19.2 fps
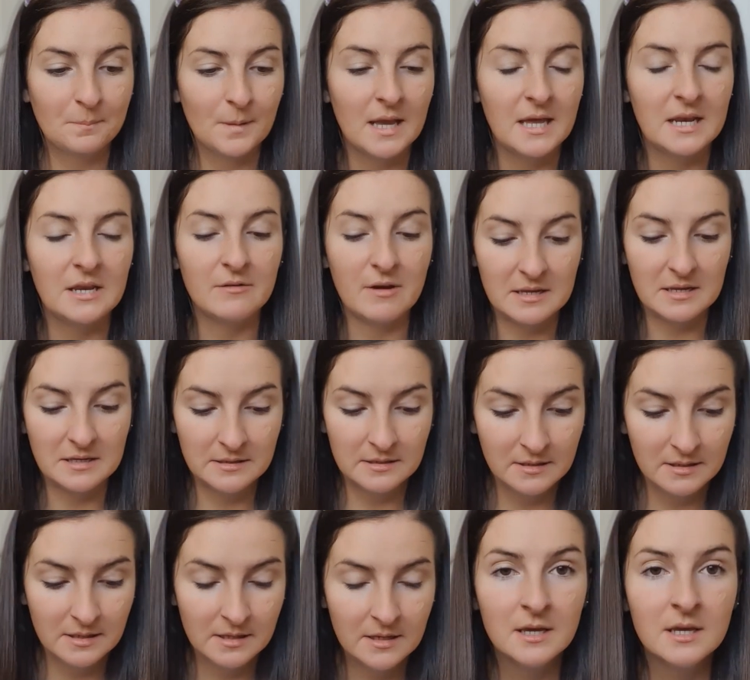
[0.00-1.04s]
anyway,
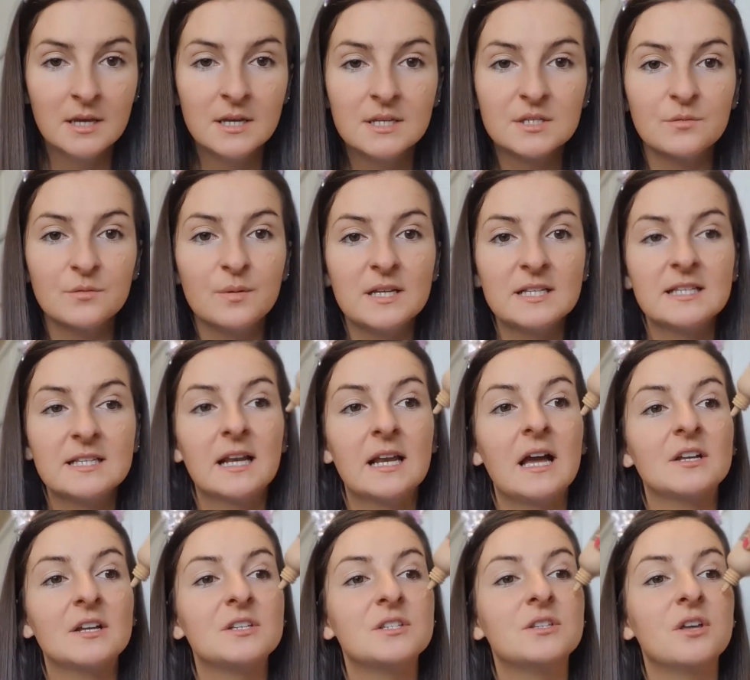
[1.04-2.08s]
so basically I
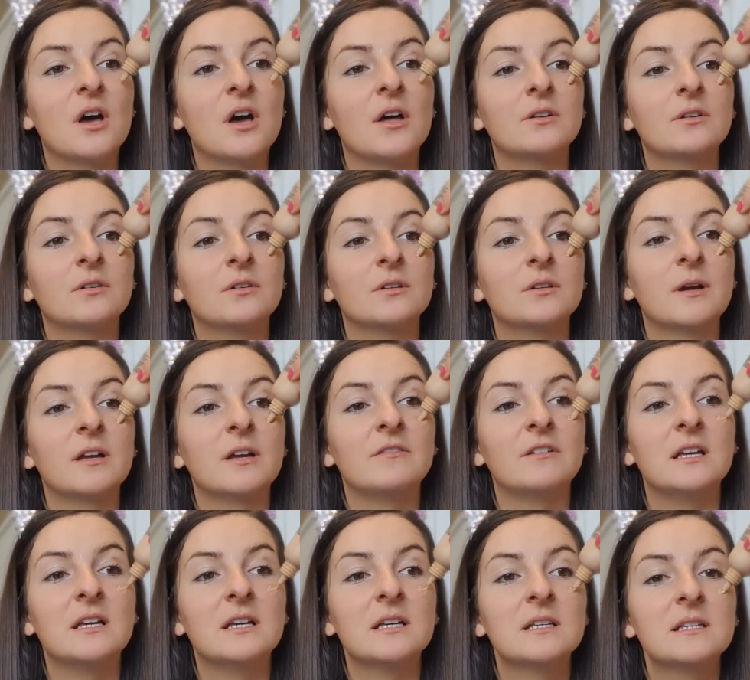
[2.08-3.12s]
just dot it onto my
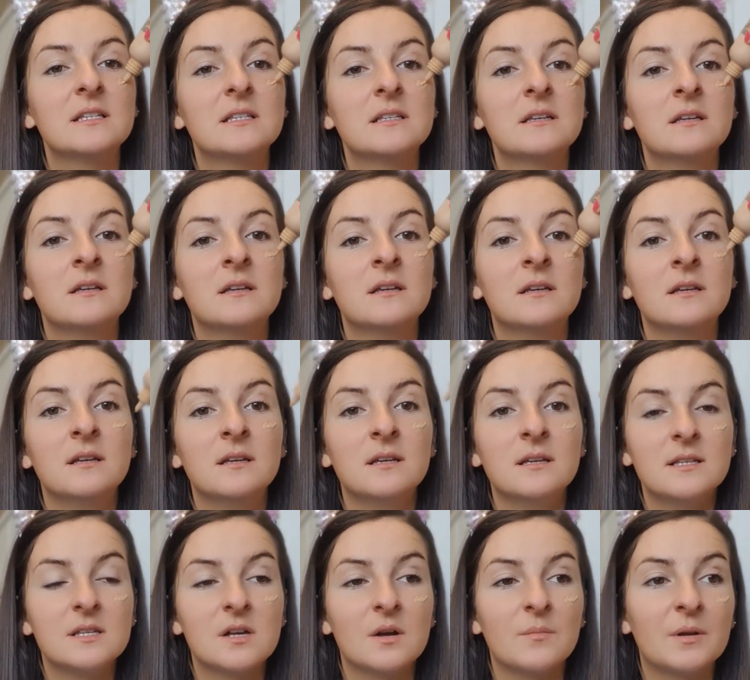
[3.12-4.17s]
face.
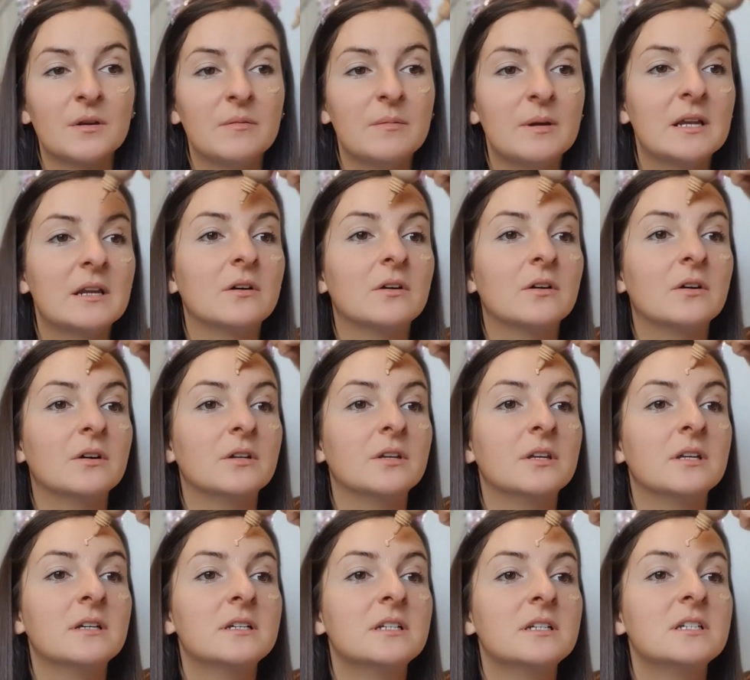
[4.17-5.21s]
So I'll put a bit on
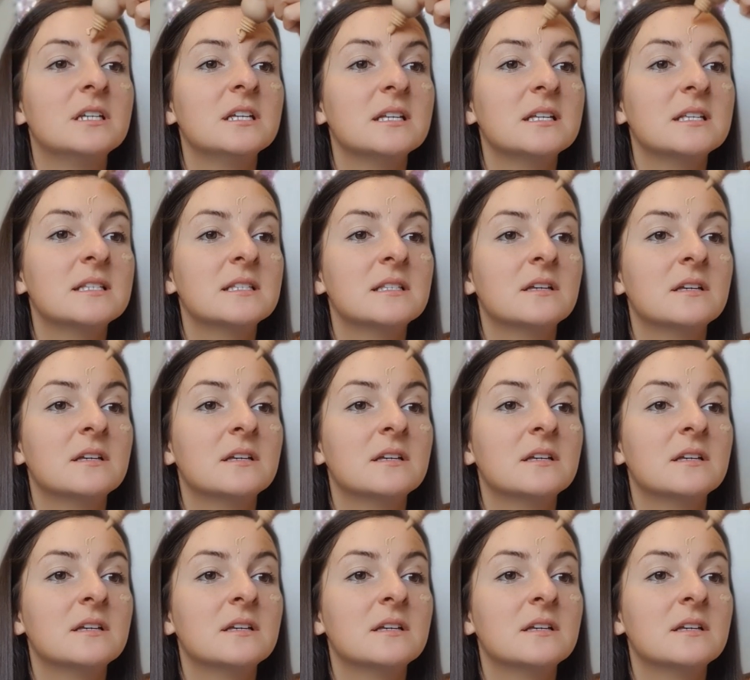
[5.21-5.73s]
cheeks,